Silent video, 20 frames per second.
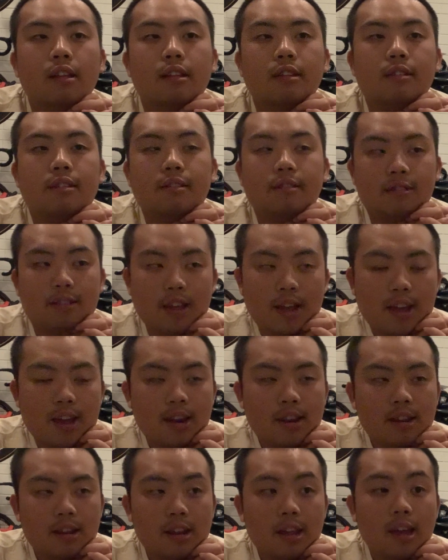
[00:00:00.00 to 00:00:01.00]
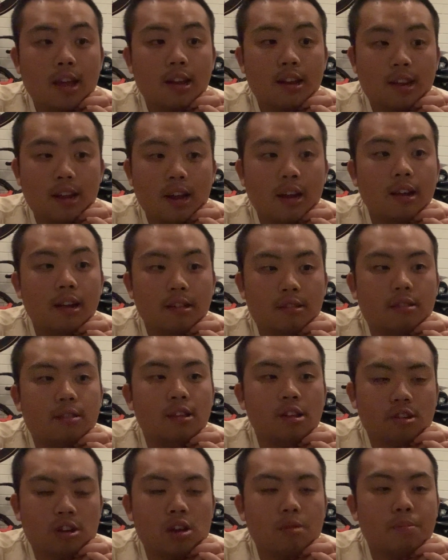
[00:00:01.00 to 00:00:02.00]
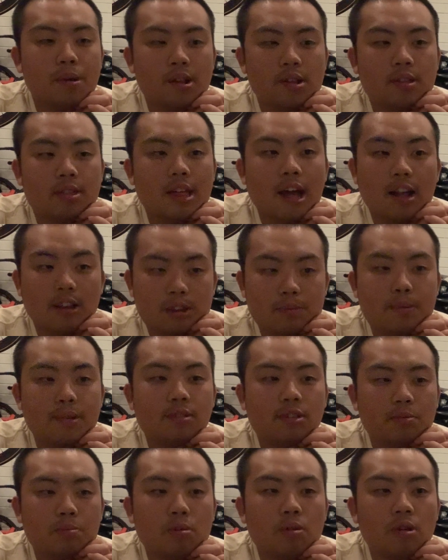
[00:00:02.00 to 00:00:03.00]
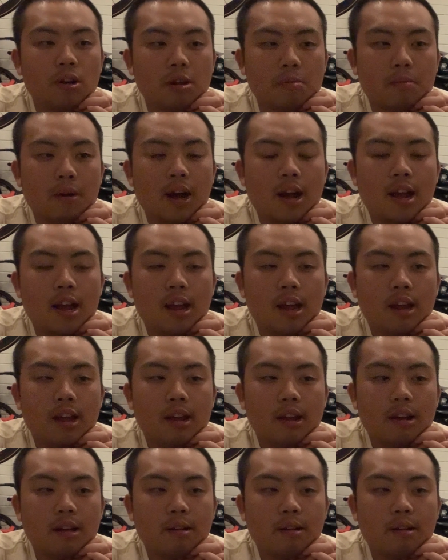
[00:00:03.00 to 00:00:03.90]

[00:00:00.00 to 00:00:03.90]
since then, and yeah, it's literally been that's been supporting my